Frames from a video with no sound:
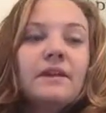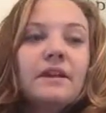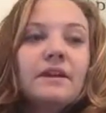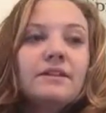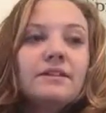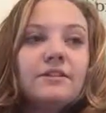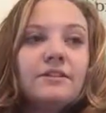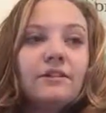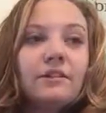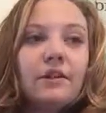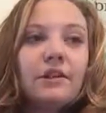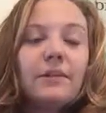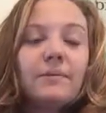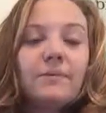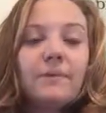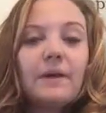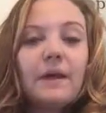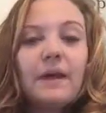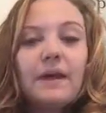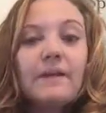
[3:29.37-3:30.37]
it's a
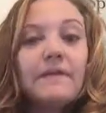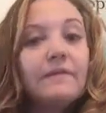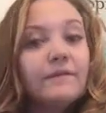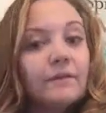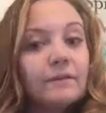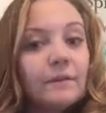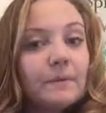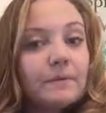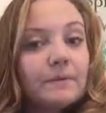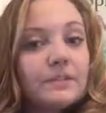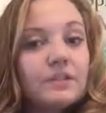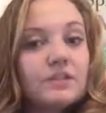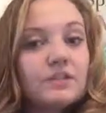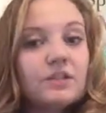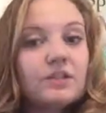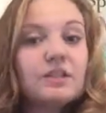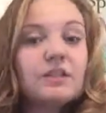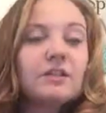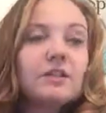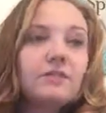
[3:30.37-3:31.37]
great way for
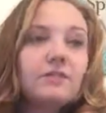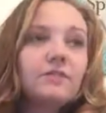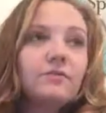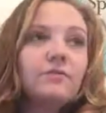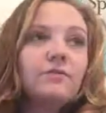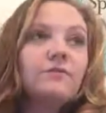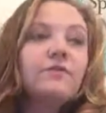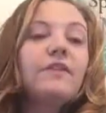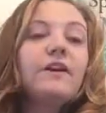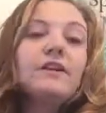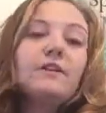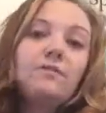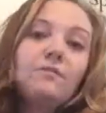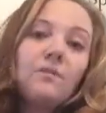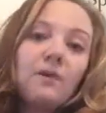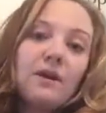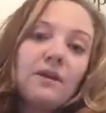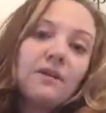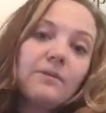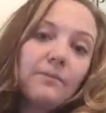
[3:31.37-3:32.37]
repetition, and it's a
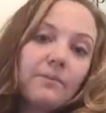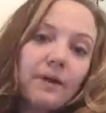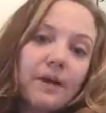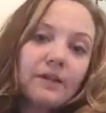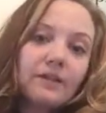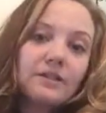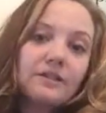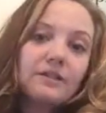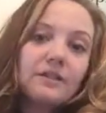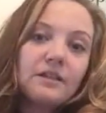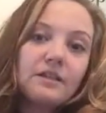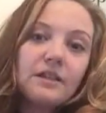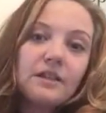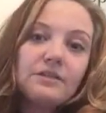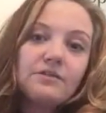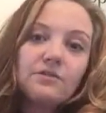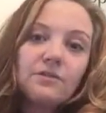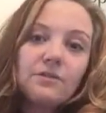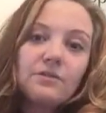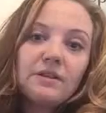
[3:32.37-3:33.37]
fun way to practice that
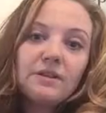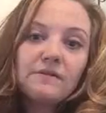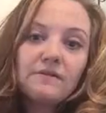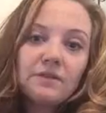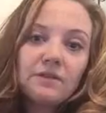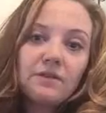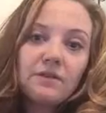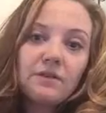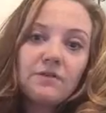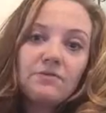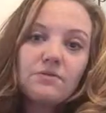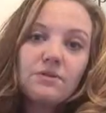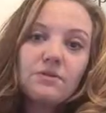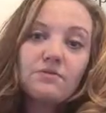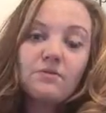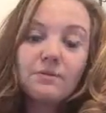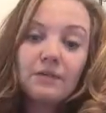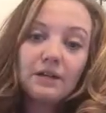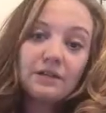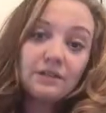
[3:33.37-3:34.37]
they don't even know
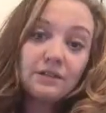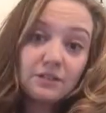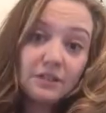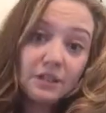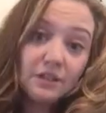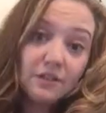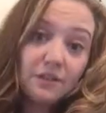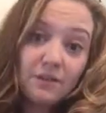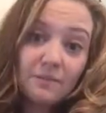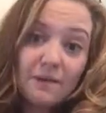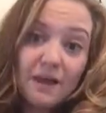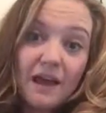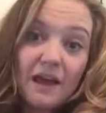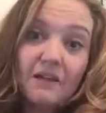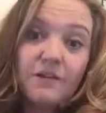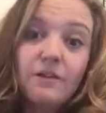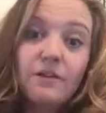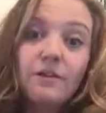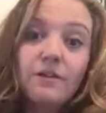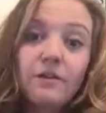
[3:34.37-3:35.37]
they're practicing their
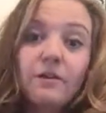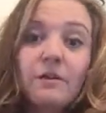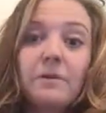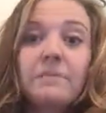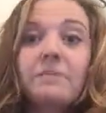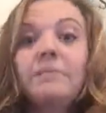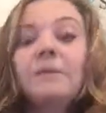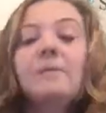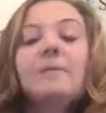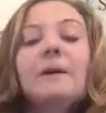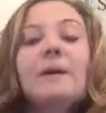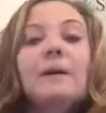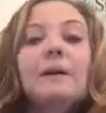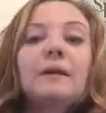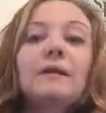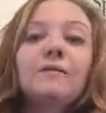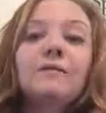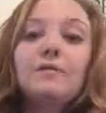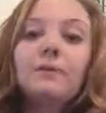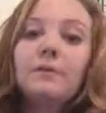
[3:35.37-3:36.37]
math or
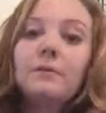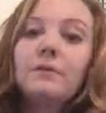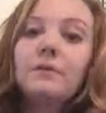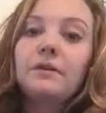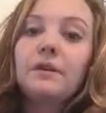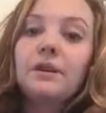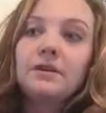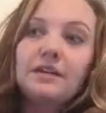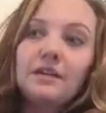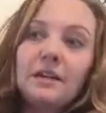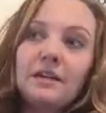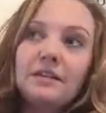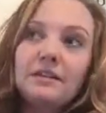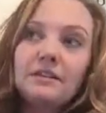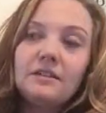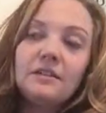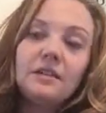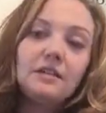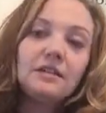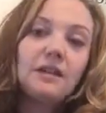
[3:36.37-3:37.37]
preparing for a
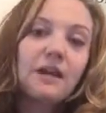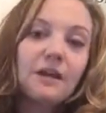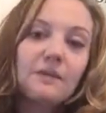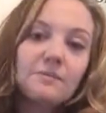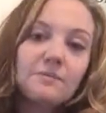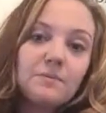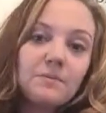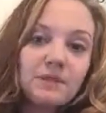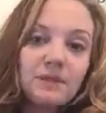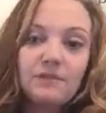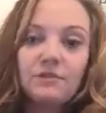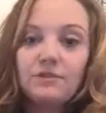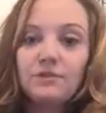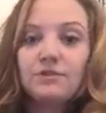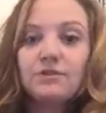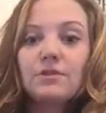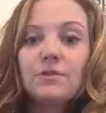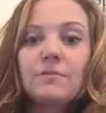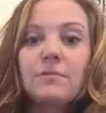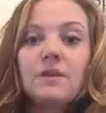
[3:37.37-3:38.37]
test, a time test
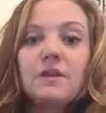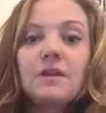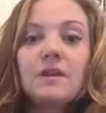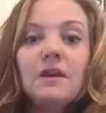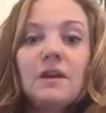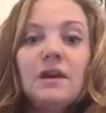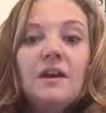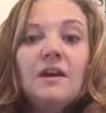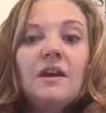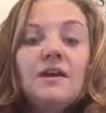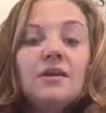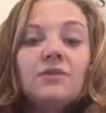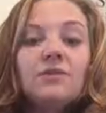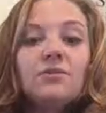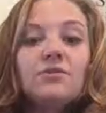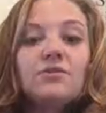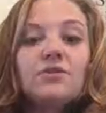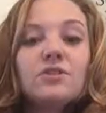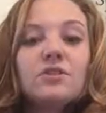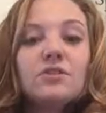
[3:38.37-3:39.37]
or something.
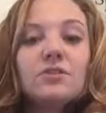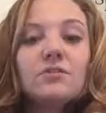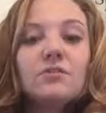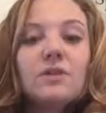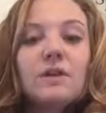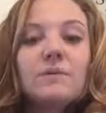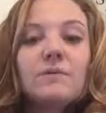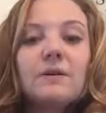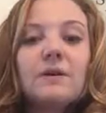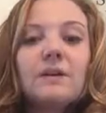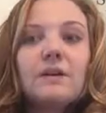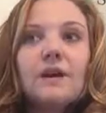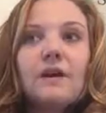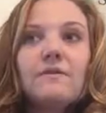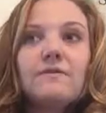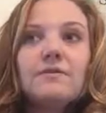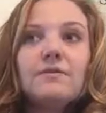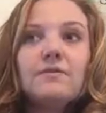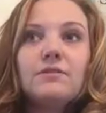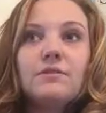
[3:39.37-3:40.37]
So it's just a great way to
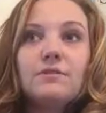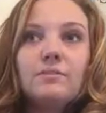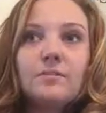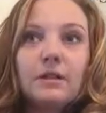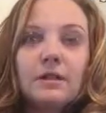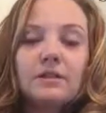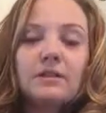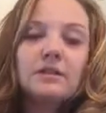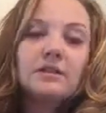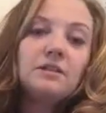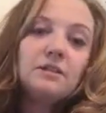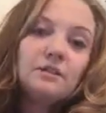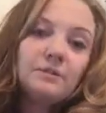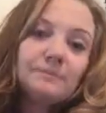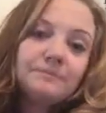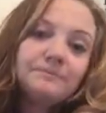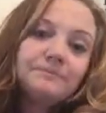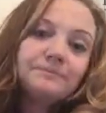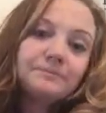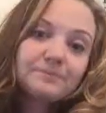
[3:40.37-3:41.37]
have students practice
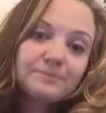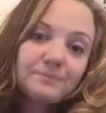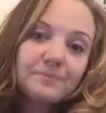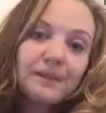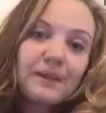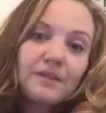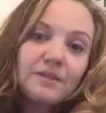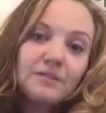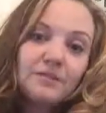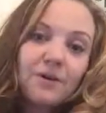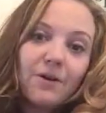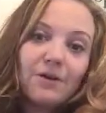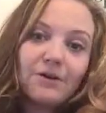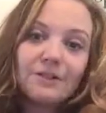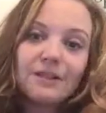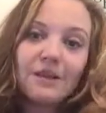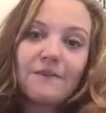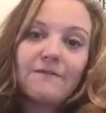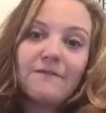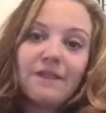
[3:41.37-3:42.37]
as well
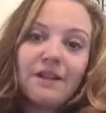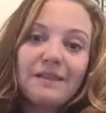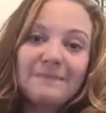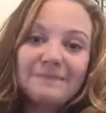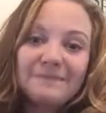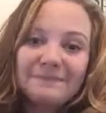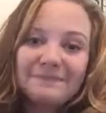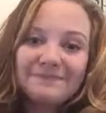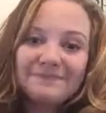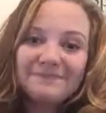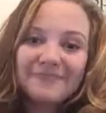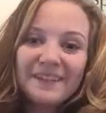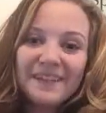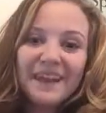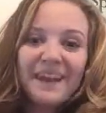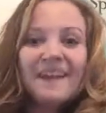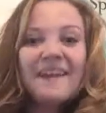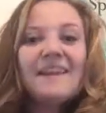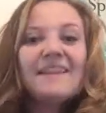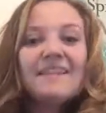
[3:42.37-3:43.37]
as have fun.
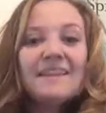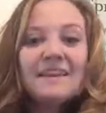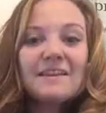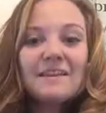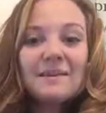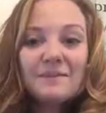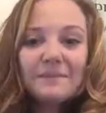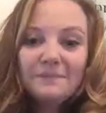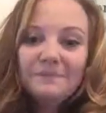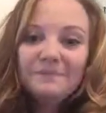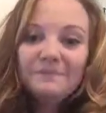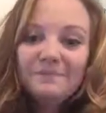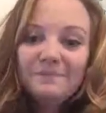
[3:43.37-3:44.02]
Thank you.